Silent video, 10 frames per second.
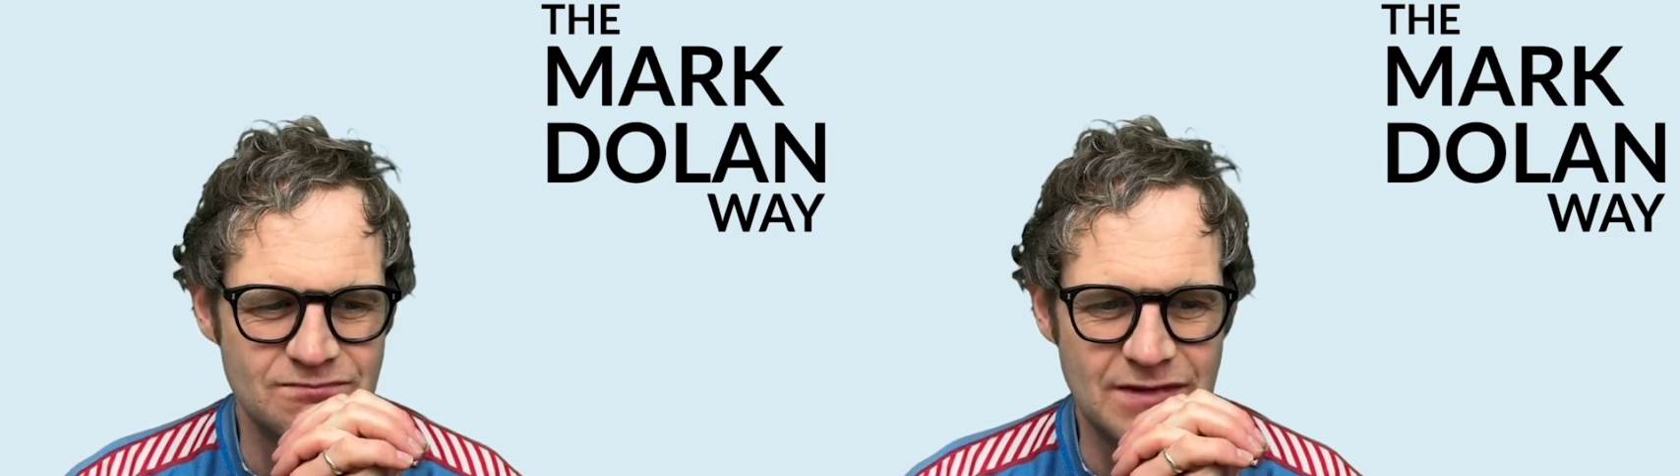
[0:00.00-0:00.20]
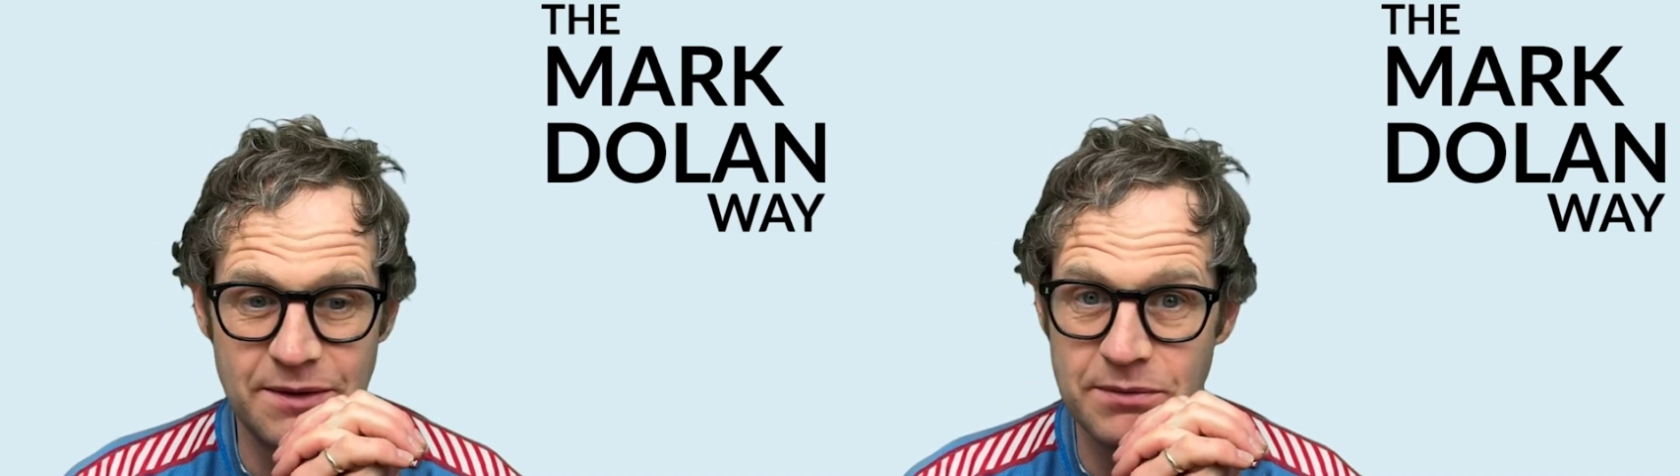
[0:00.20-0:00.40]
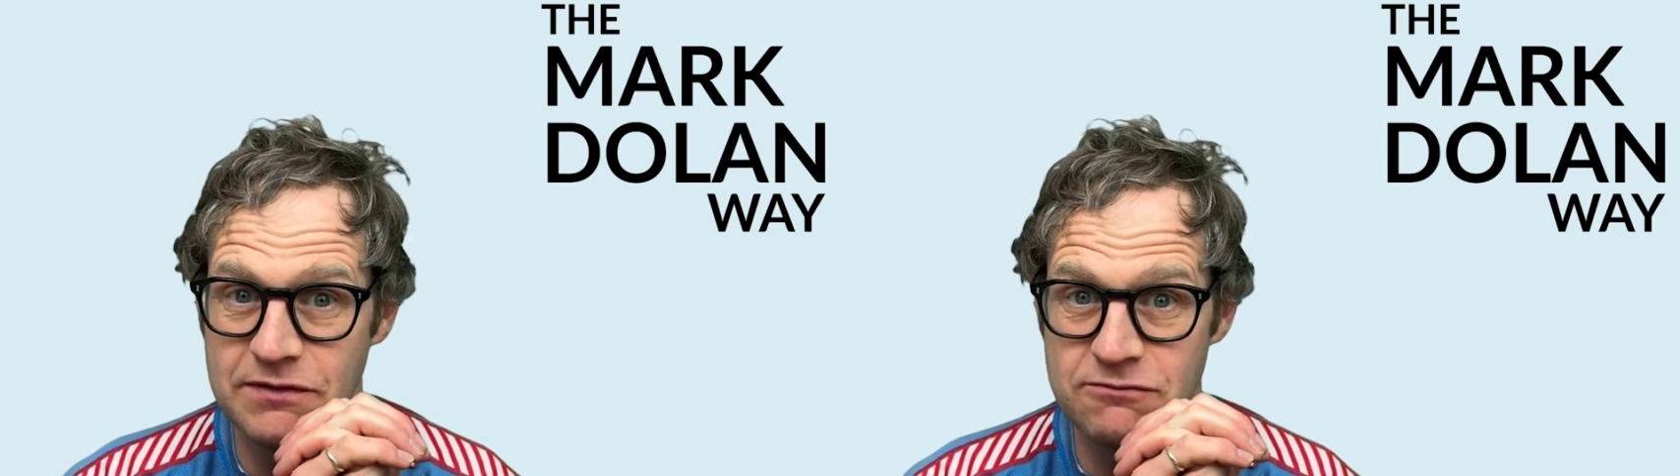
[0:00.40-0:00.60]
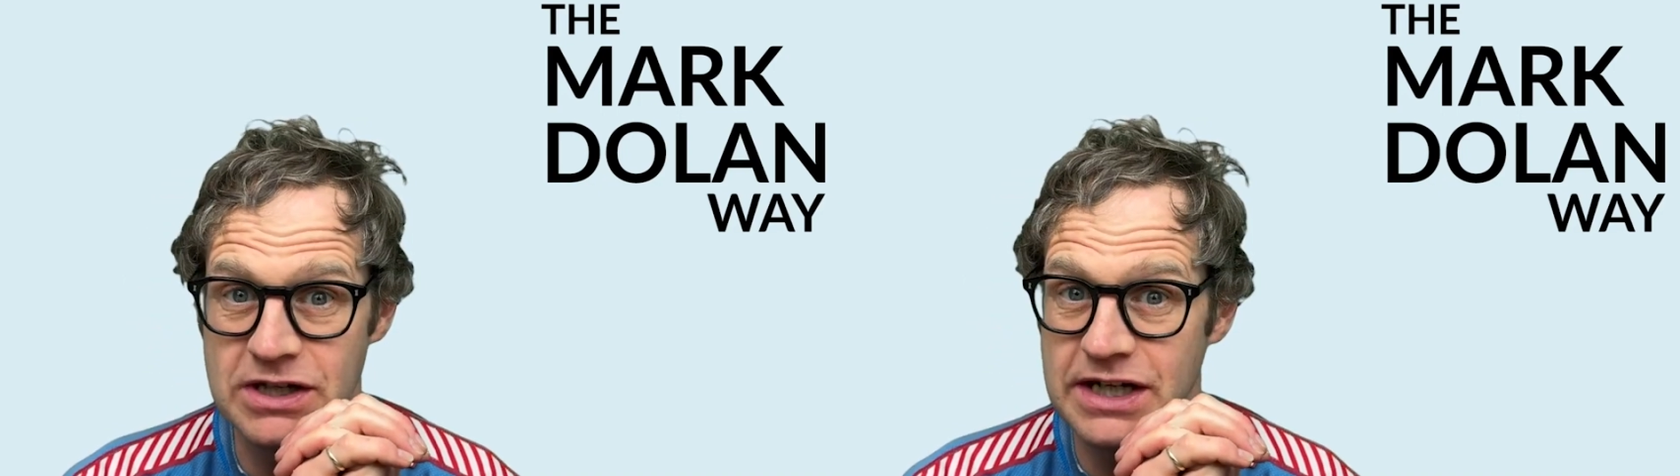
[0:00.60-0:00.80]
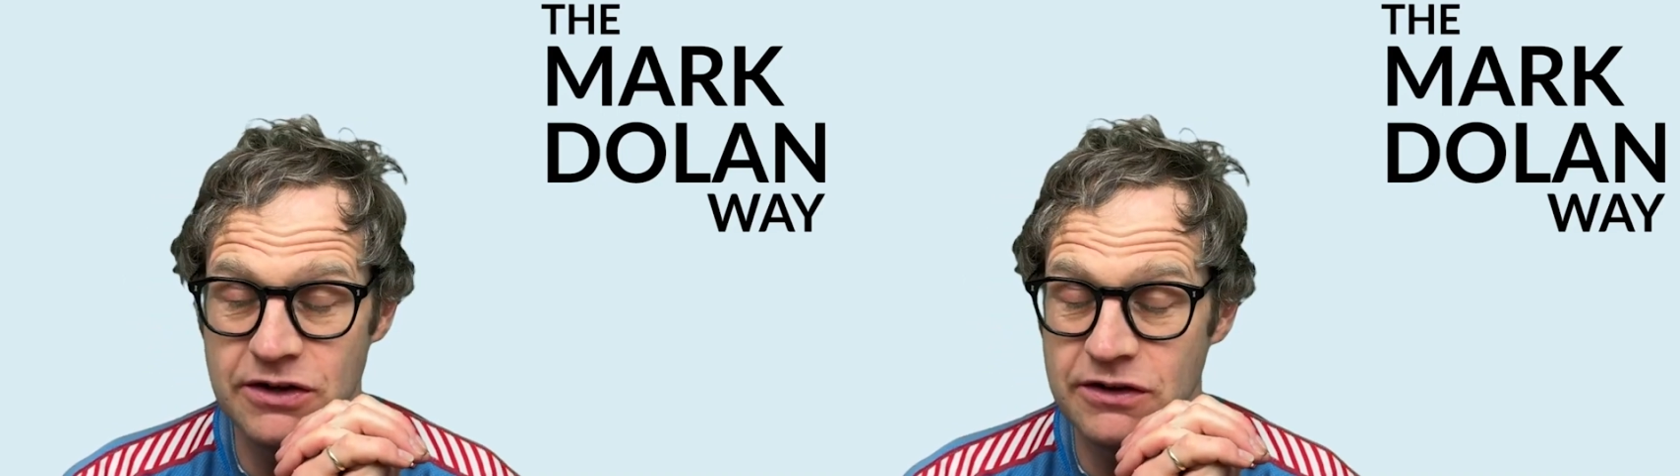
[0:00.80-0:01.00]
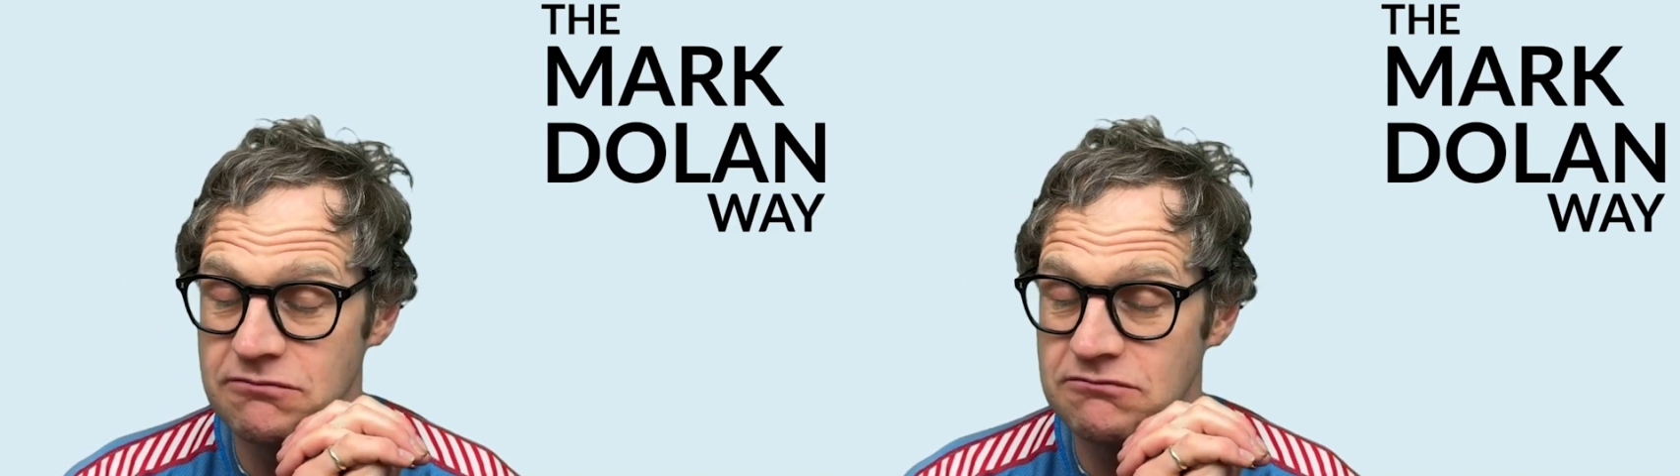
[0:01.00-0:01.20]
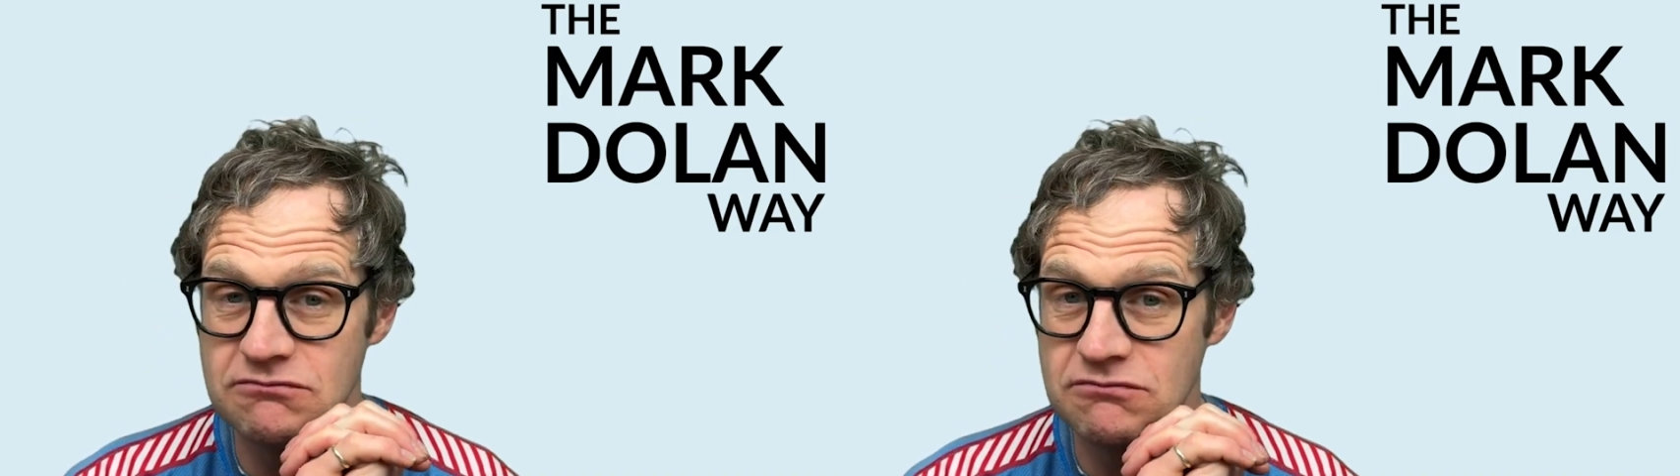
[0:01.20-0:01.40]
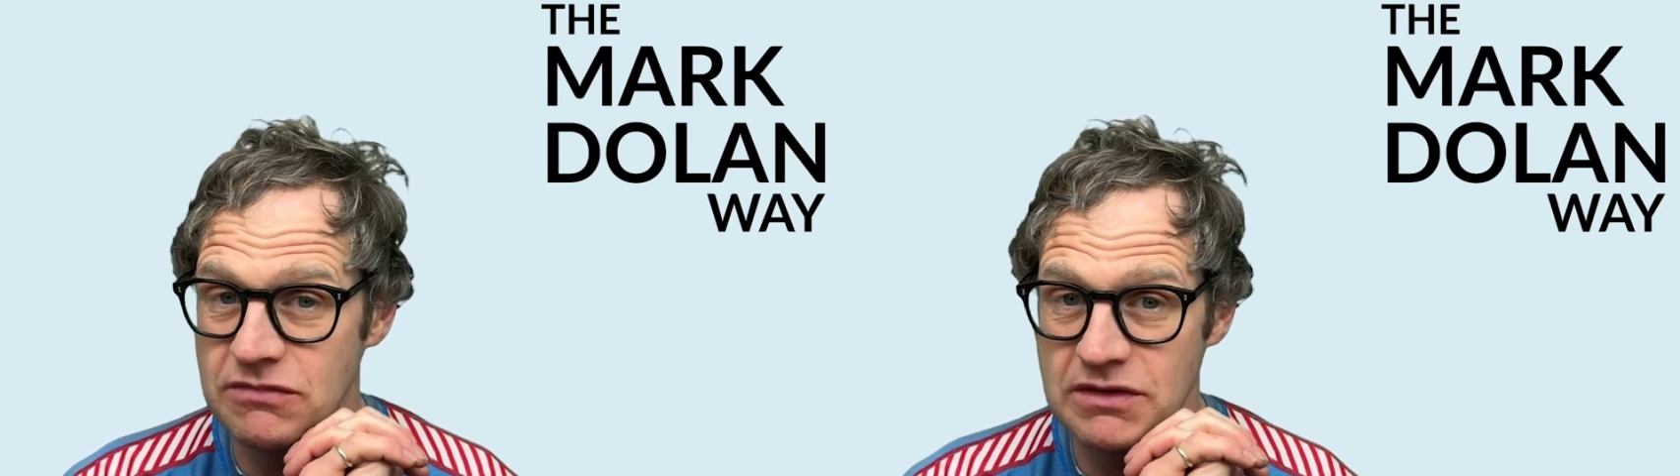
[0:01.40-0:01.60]
And it was really good,
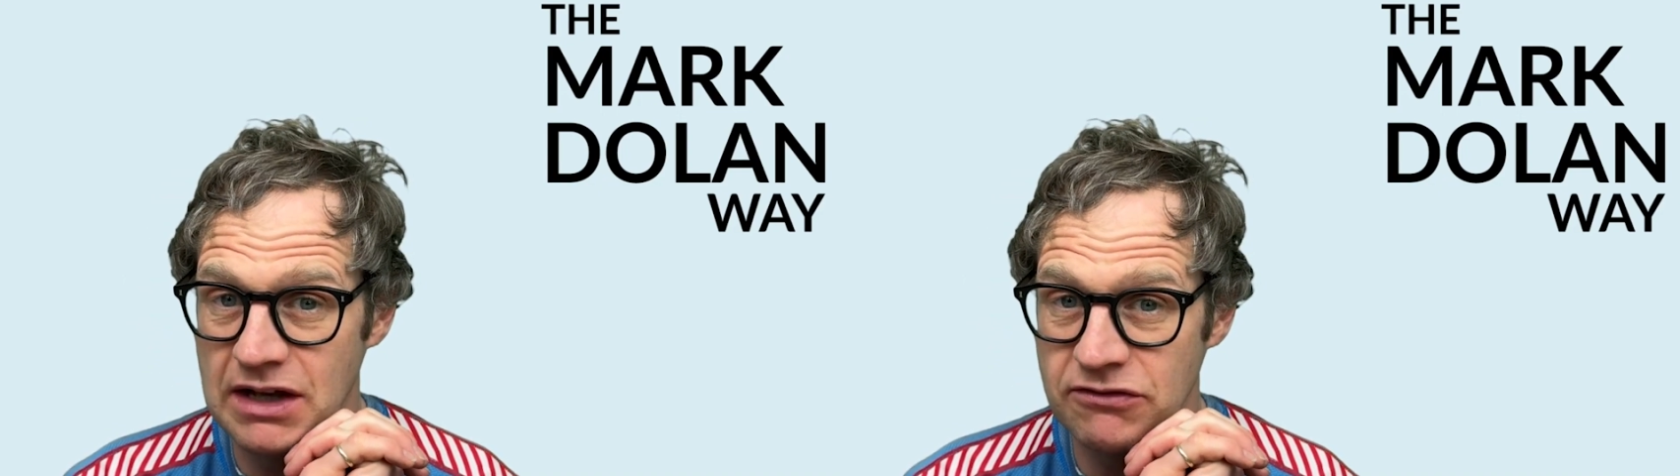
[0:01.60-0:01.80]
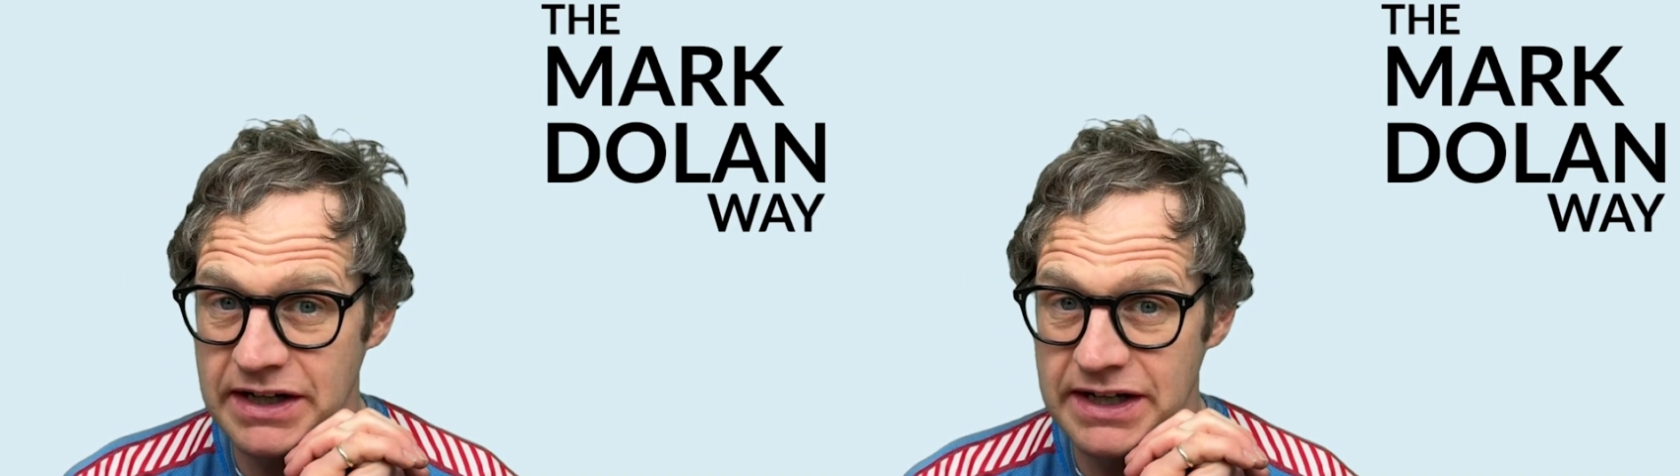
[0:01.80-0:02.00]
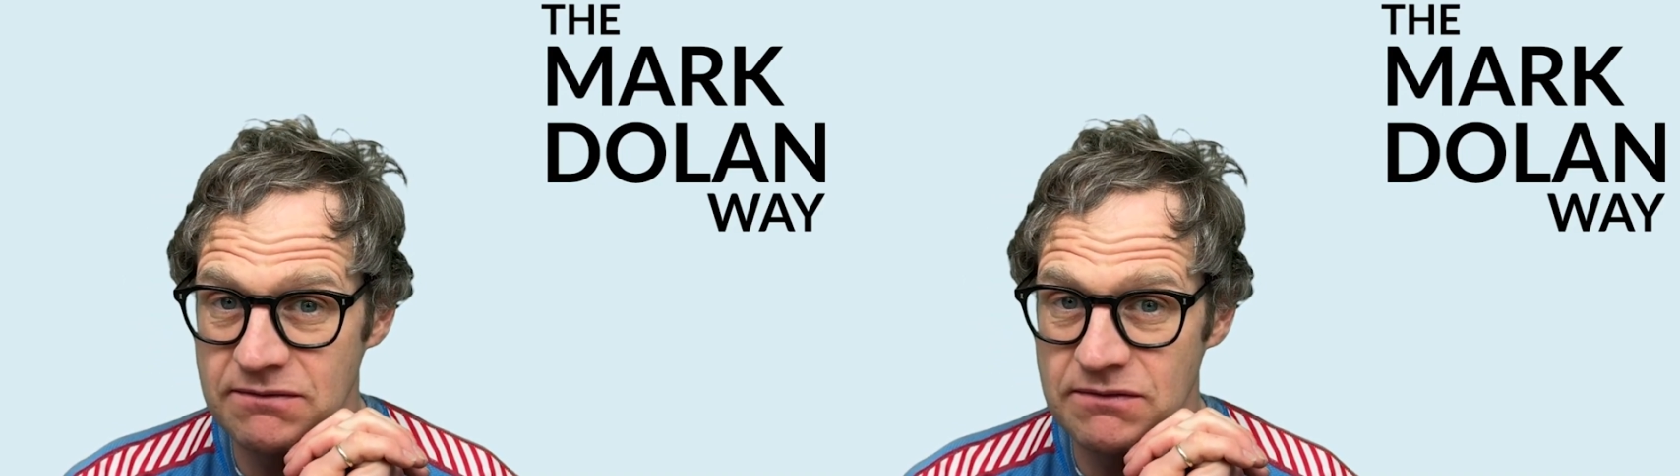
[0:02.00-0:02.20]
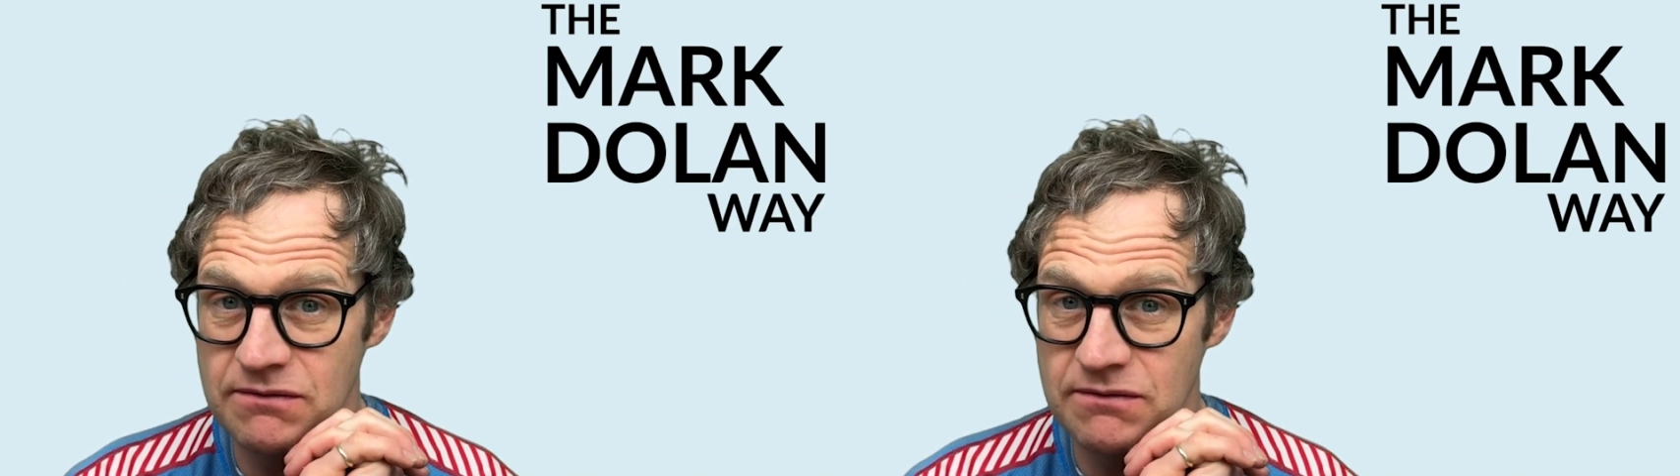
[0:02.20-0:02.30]
lovely,